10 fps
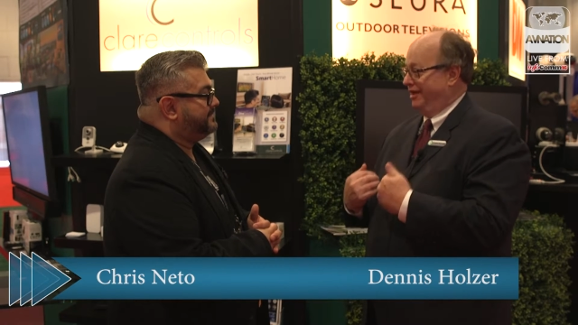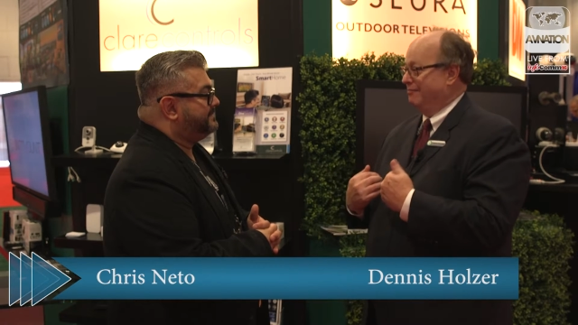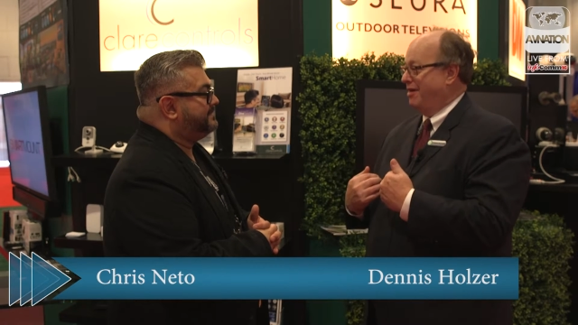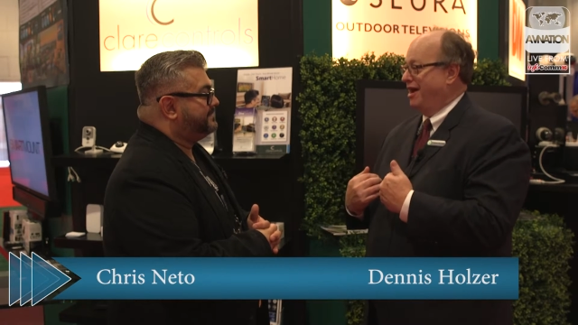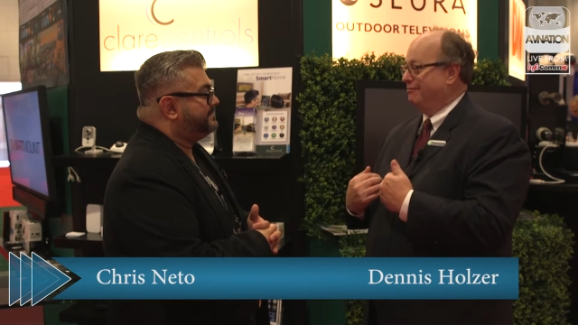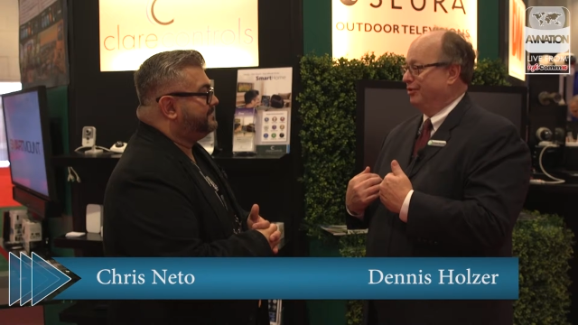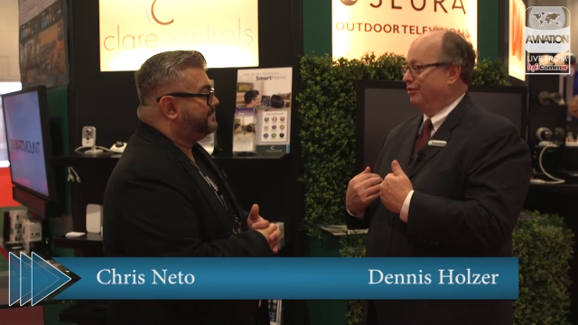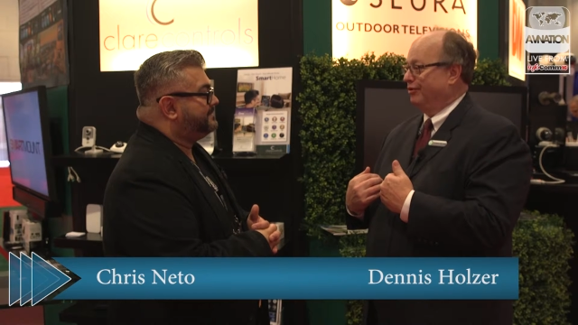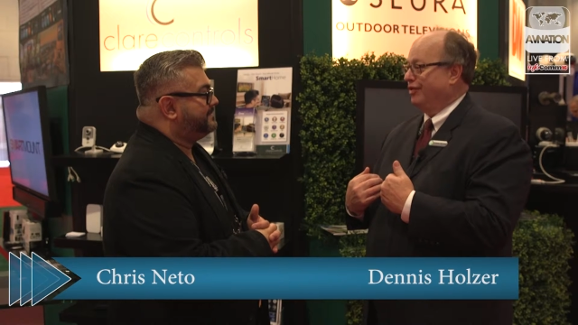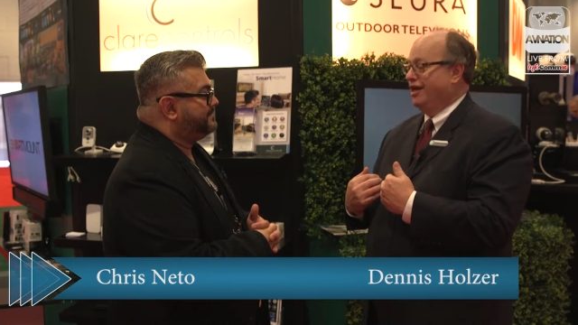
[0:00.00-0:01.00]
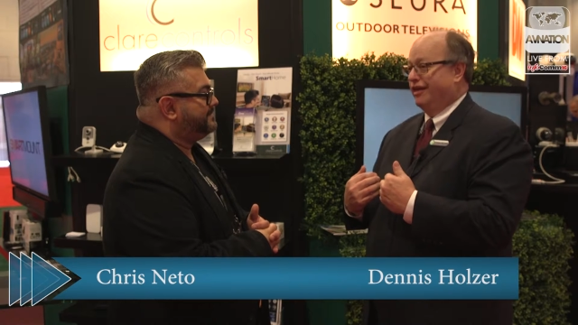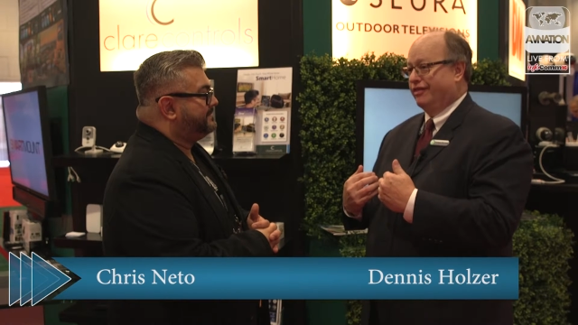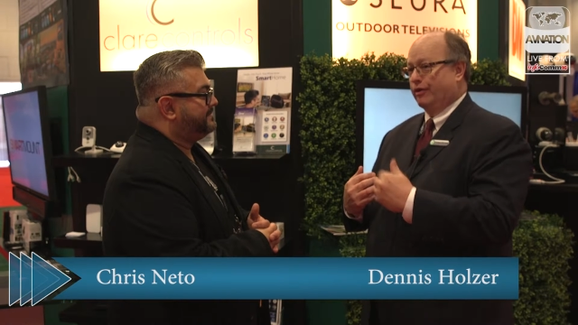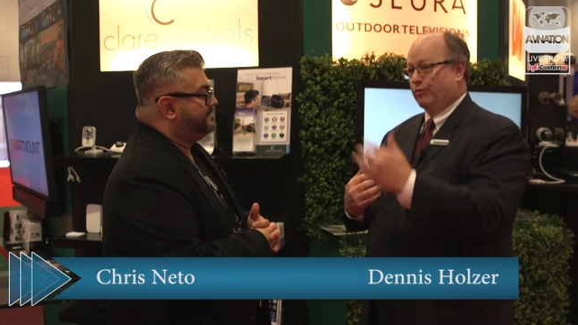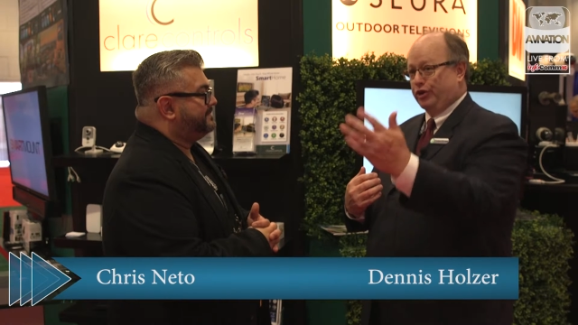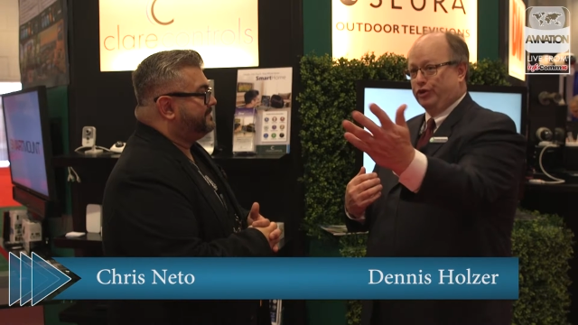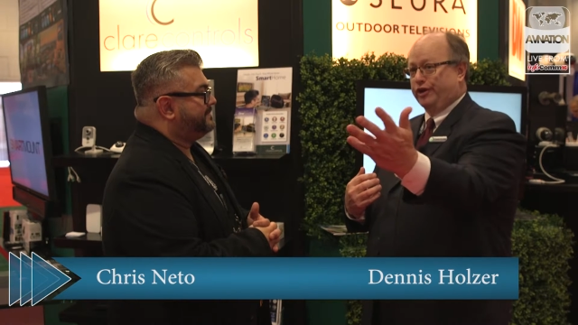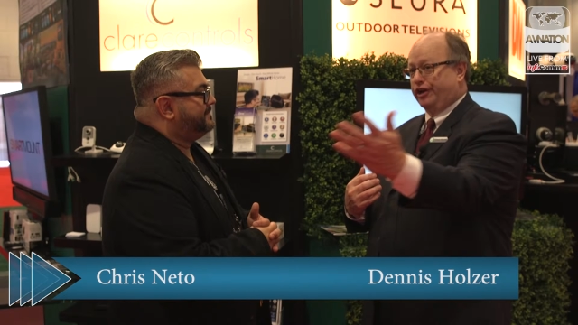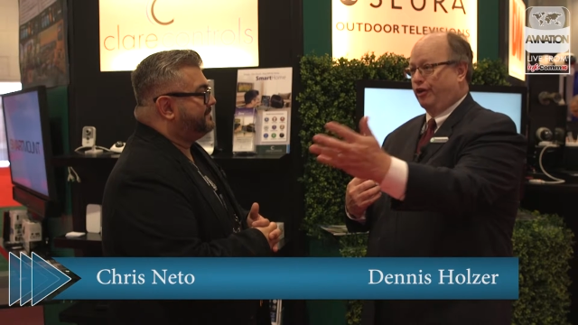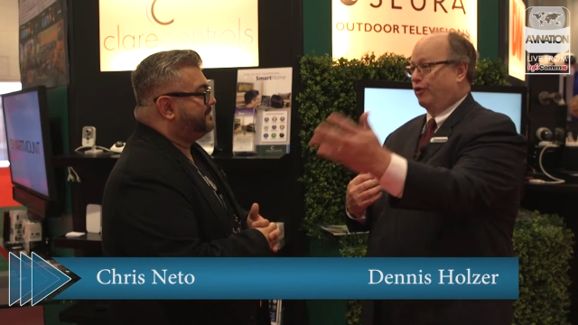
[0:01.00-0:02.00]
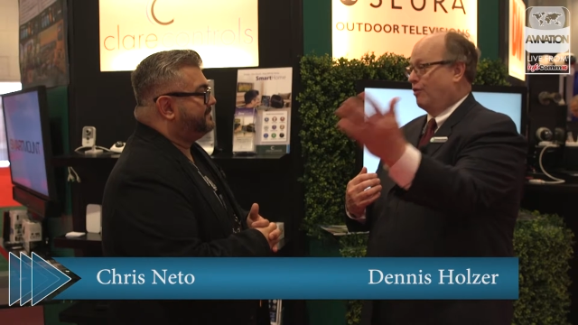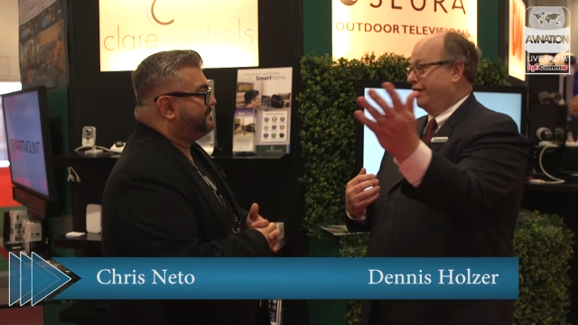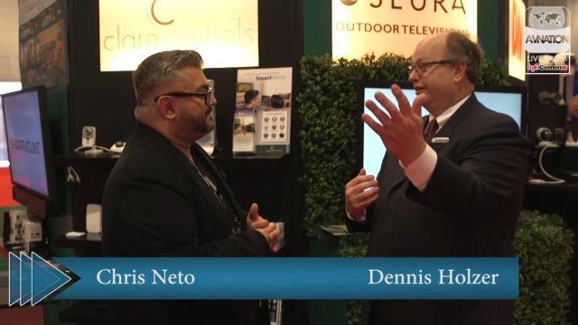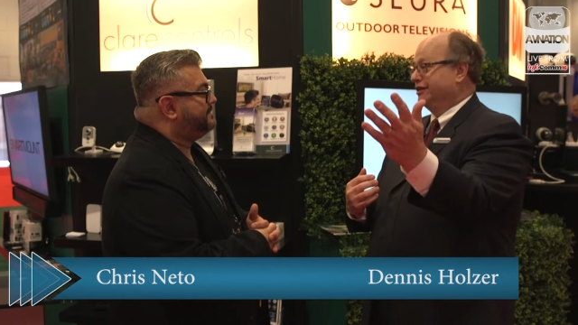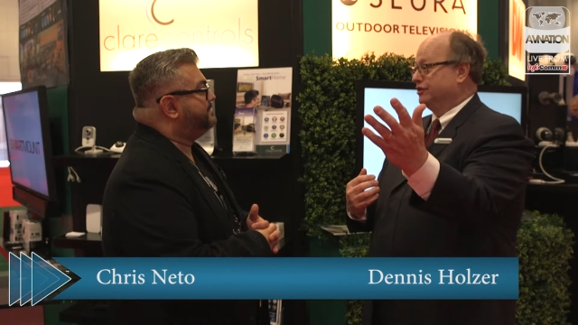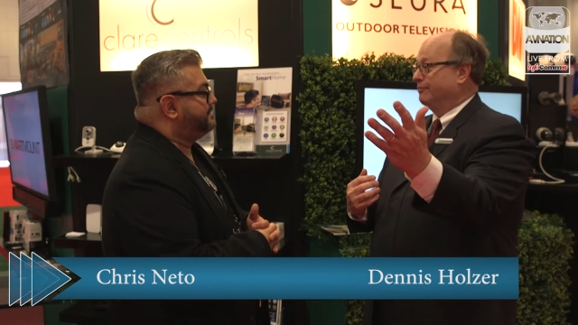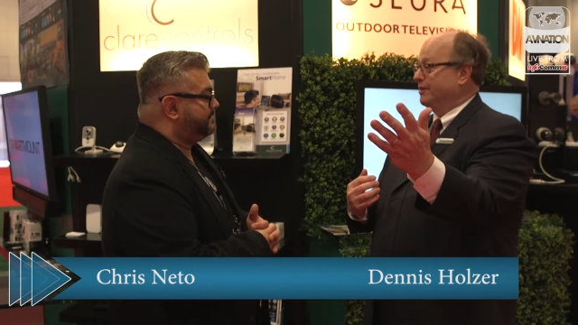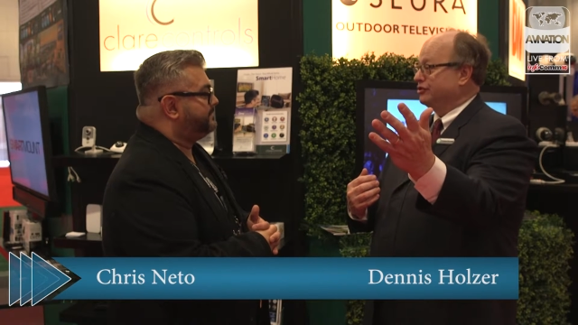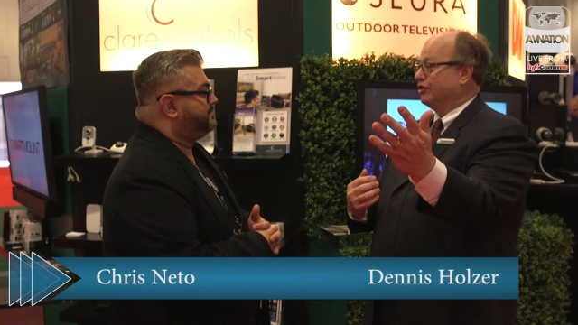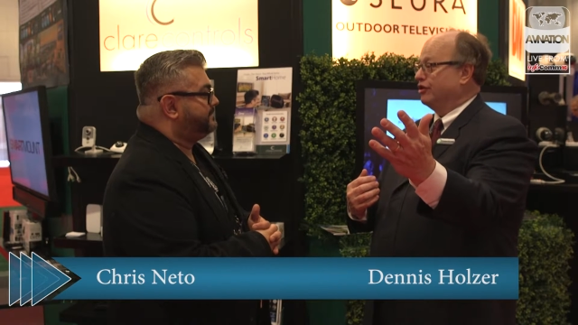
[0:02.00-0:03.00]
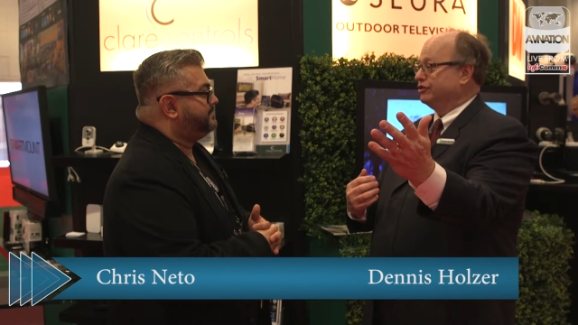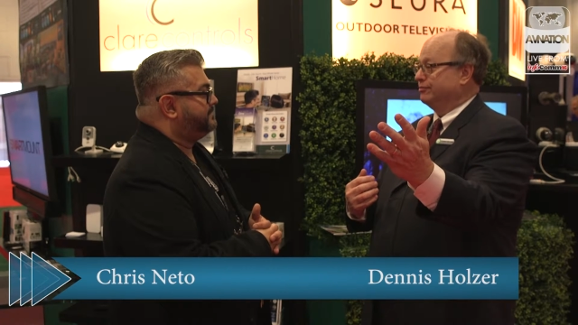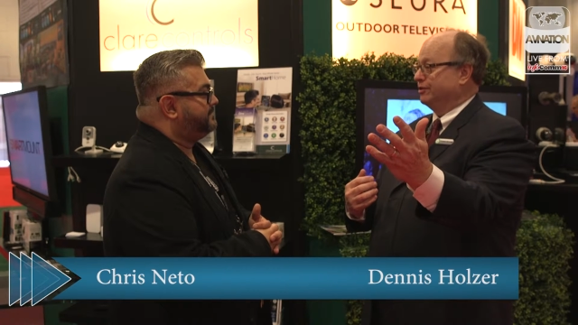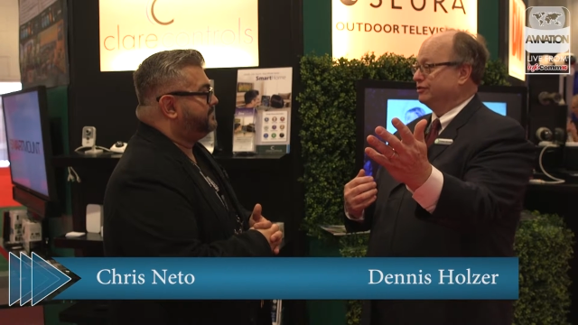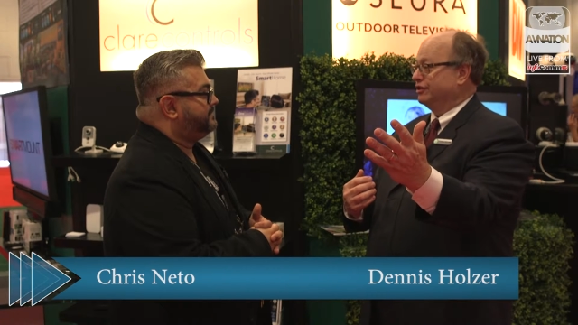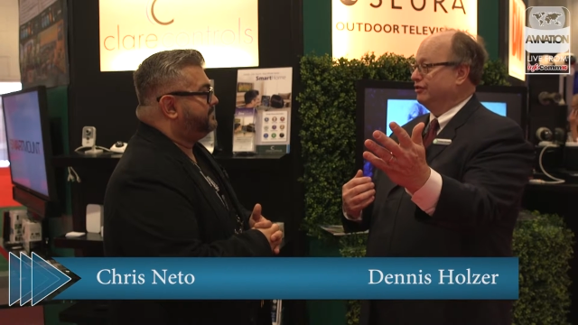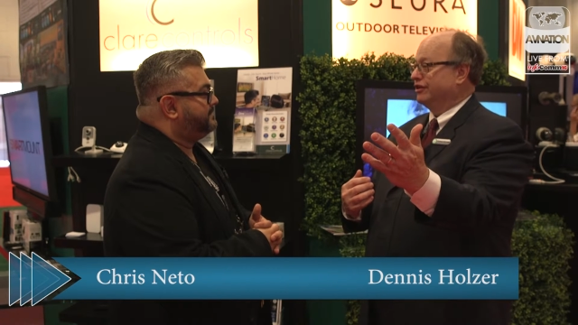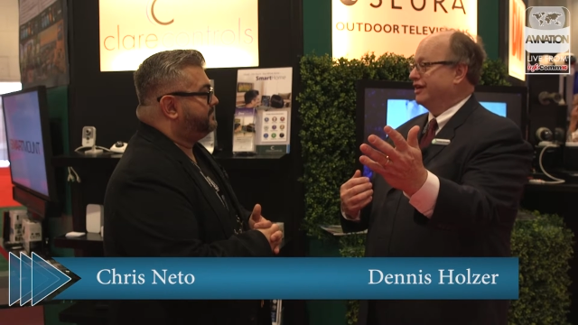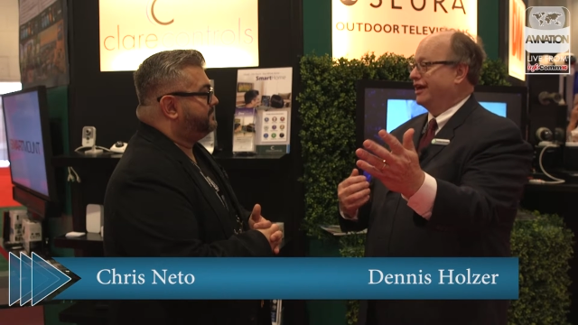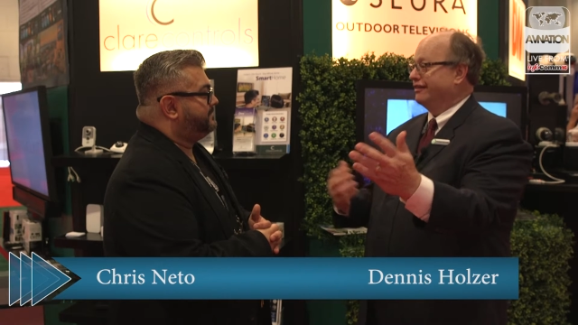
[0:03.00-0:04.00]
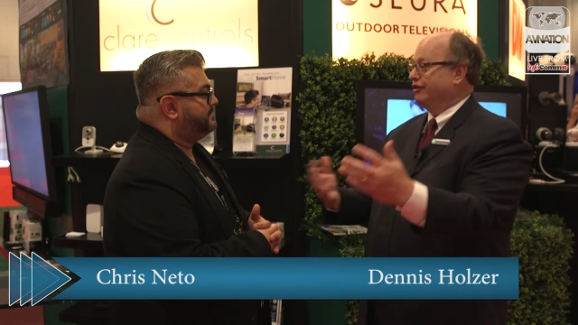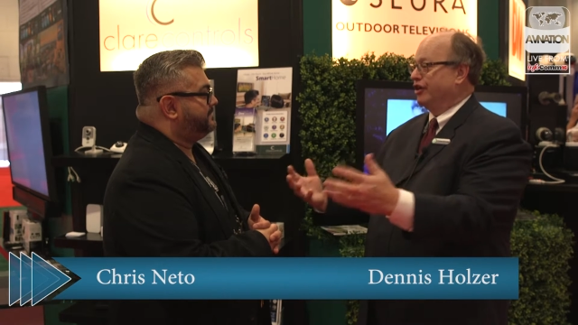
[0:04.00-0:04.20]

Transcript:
Speaker 1: in my booth that where you can go to one of these much larger booths and look at,